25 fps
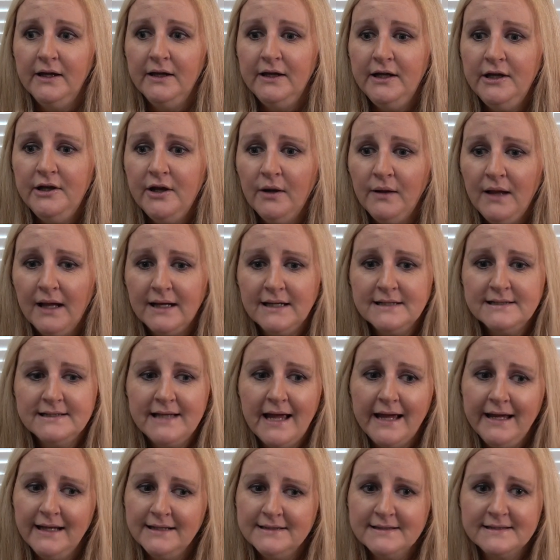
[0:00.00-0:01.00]
like I
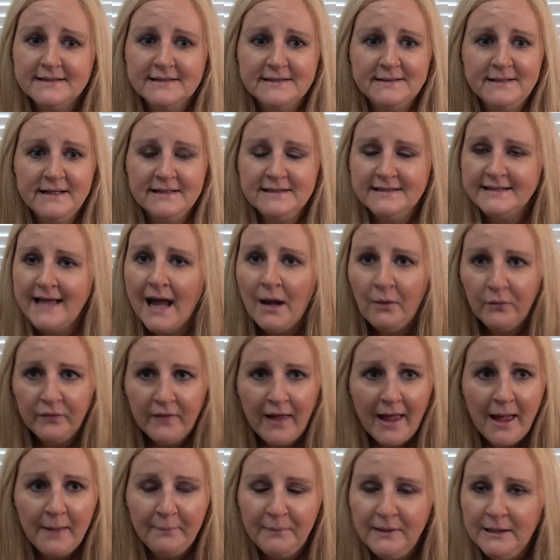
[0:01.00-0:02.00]
say, it's out there.